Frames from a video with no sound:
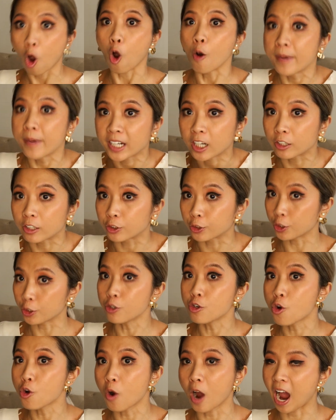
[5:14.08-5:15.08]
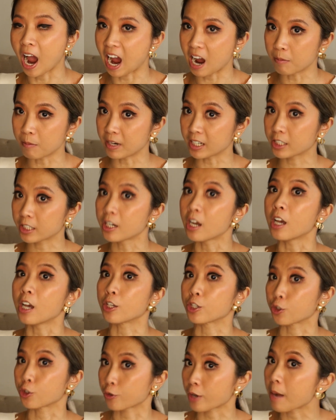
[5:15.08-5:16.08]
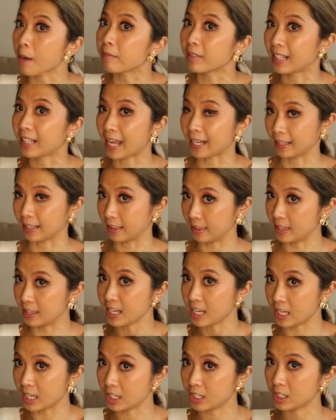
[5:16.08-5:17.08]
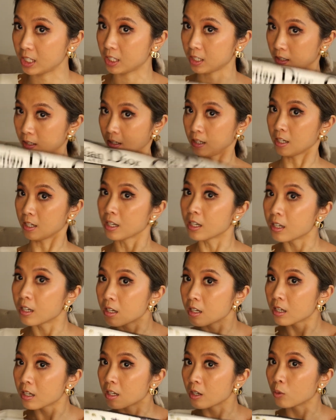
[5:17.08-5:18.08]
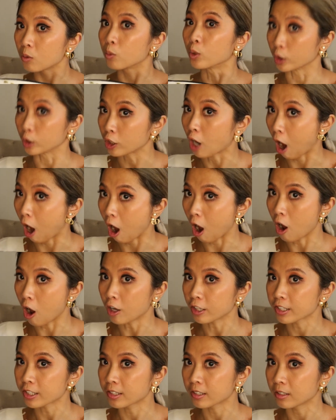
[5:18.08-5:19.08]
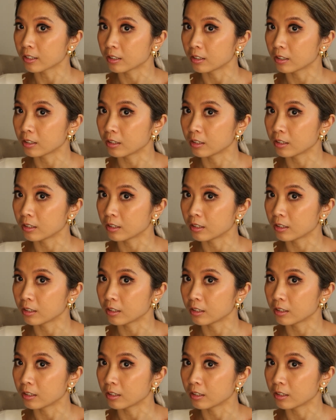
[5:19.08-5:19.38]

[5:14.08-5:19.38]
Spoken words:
Oh my god, do you know how much a strap like this would cost?